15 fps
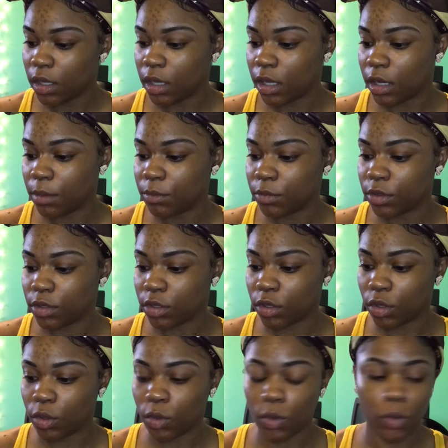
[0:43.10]
And I'm
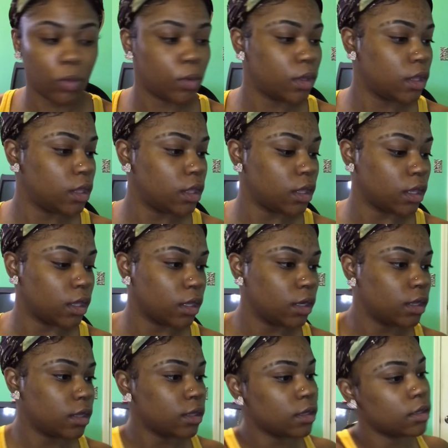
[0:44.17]
gonna go in
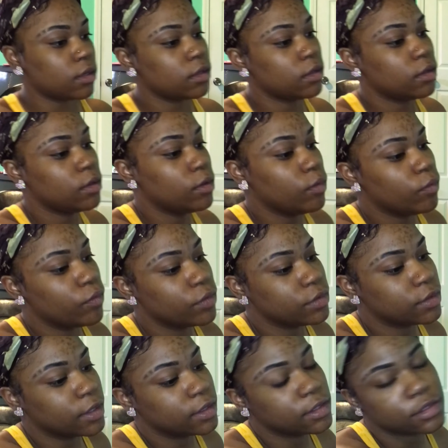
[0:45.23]

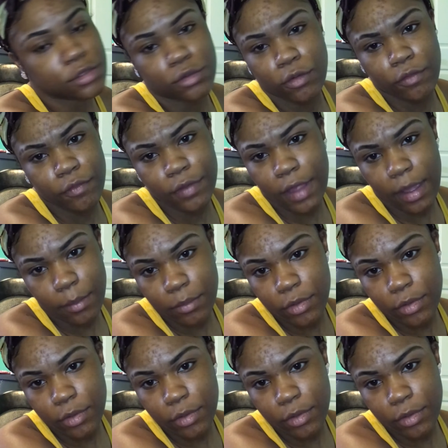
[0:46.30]
with like this little flat